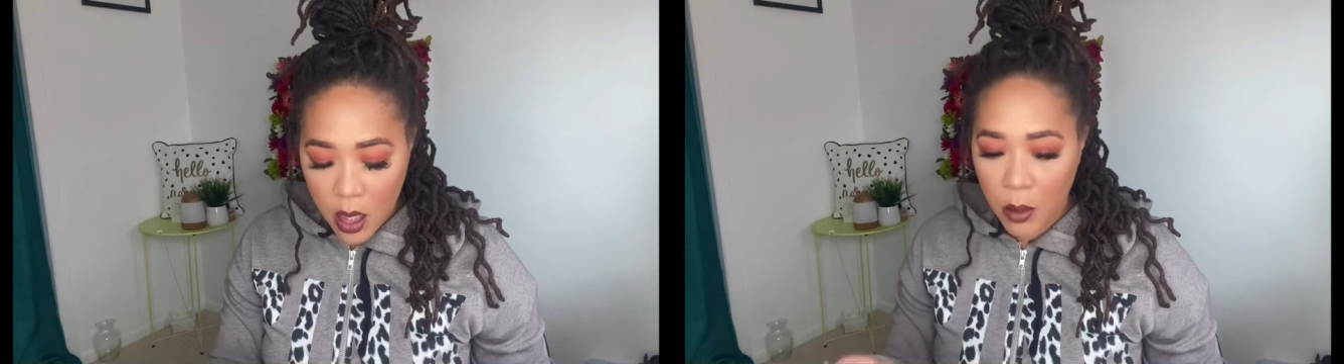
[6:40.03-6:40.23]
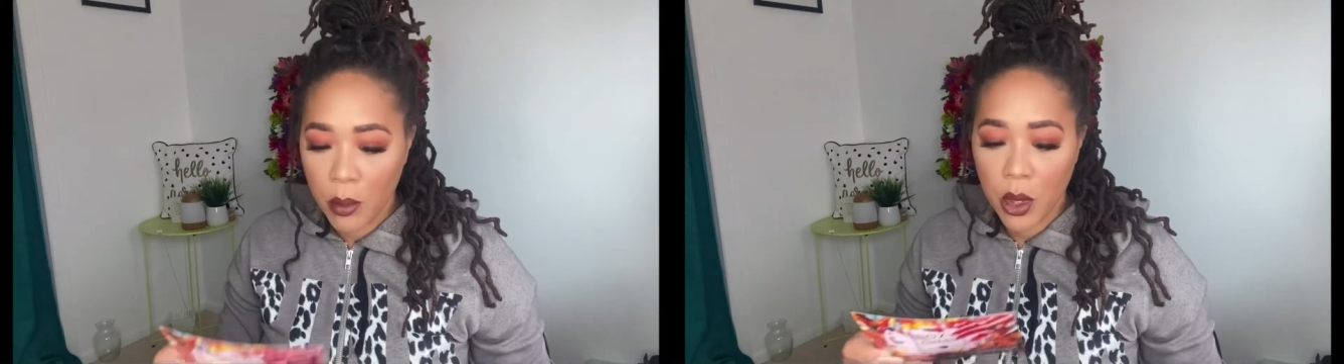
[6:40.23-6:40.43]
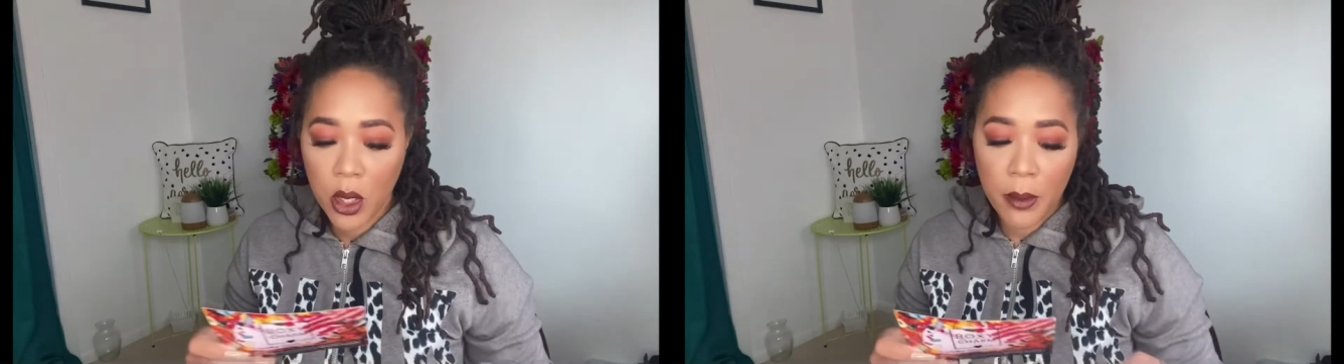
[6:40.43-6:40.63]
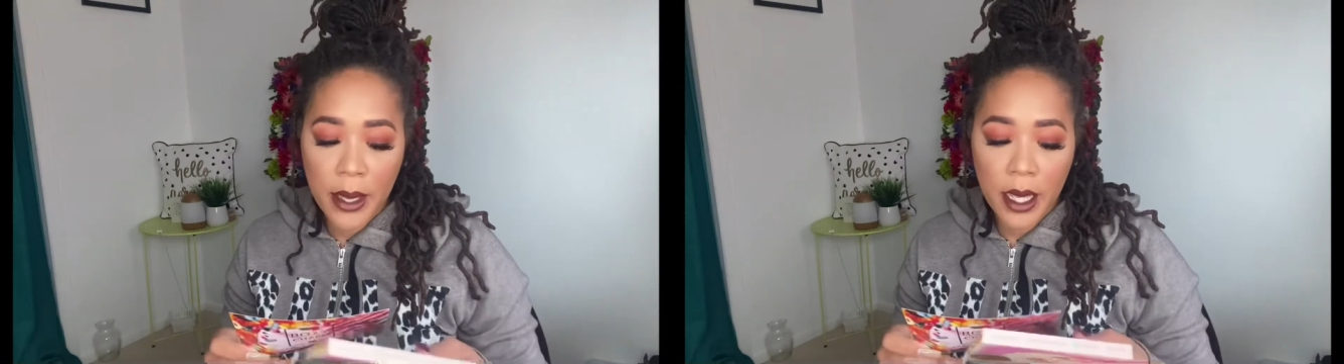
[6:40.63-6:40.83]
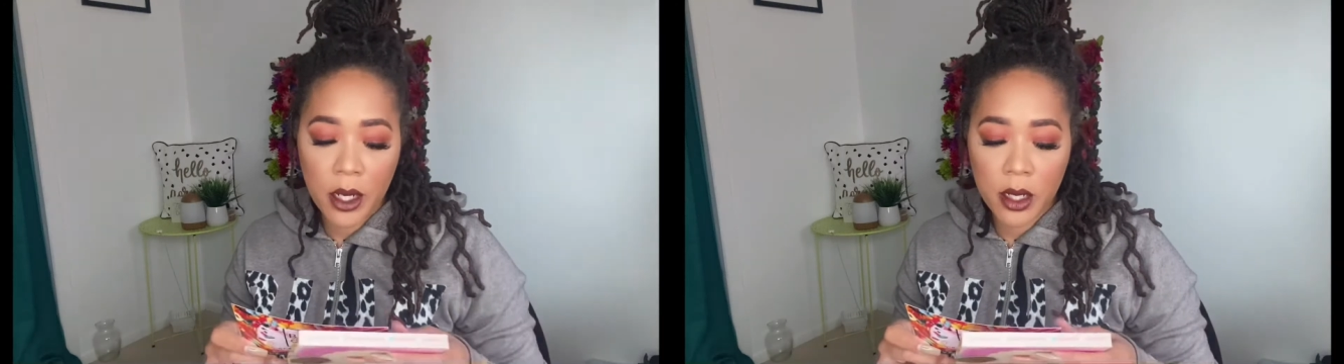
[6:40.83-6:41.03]
Beauty
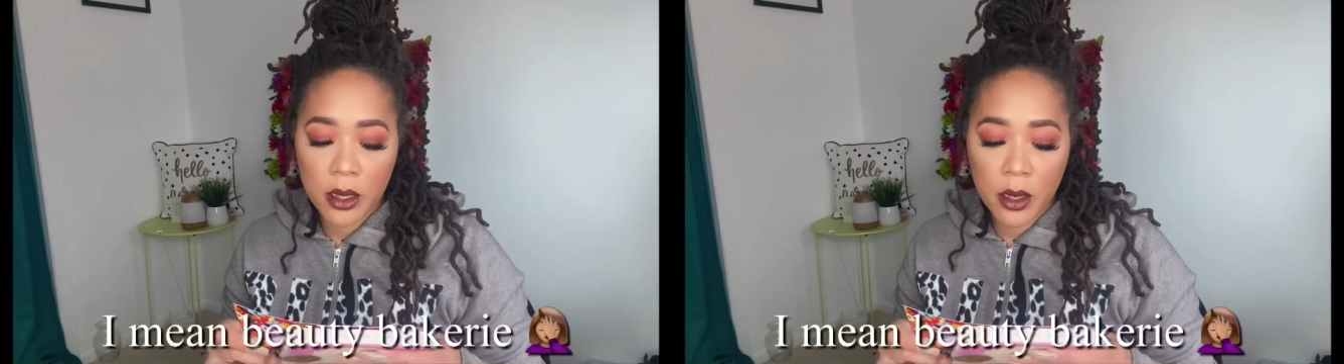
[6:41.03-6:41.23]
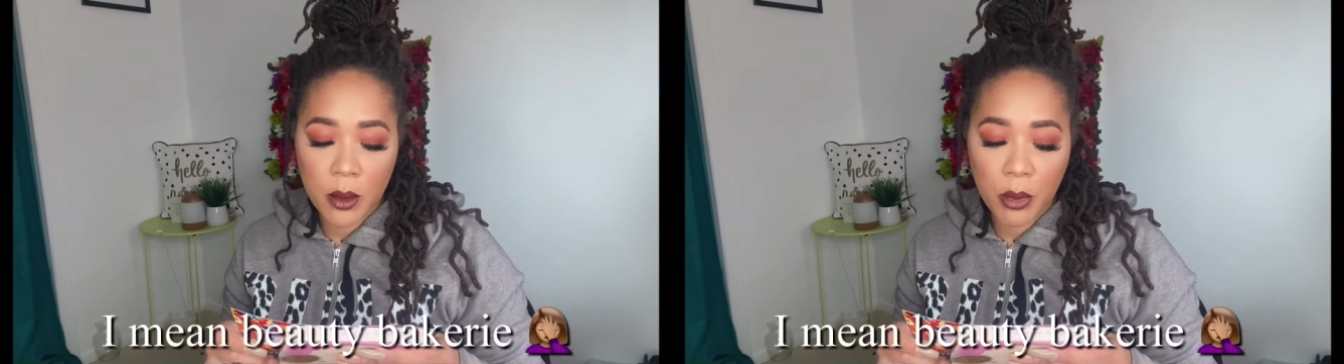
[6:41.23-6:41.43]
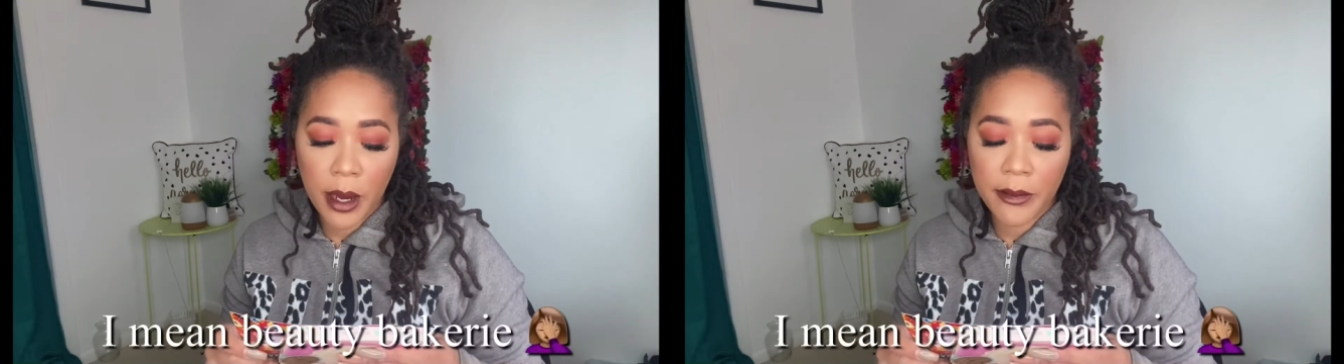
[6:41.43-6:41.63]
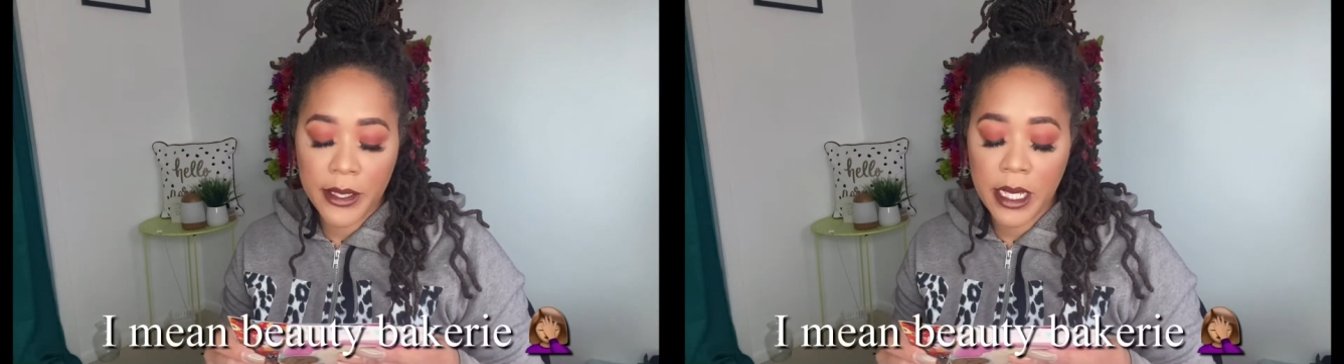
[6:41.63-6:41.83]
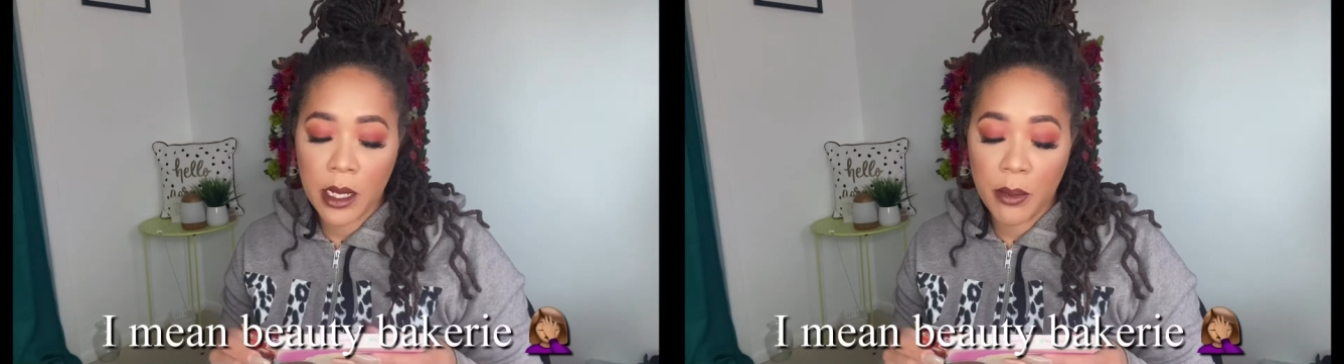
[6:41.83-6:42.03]
Baker's Breakfast
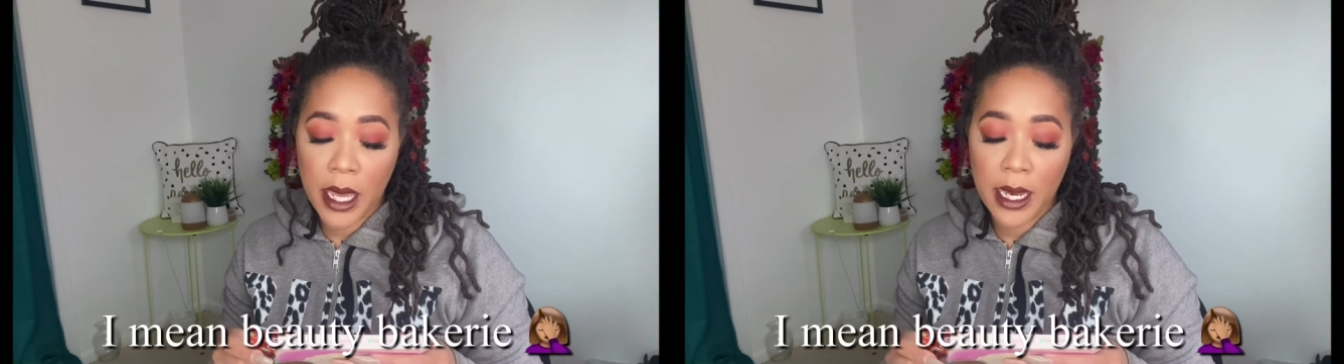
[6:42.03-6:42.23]
in Bed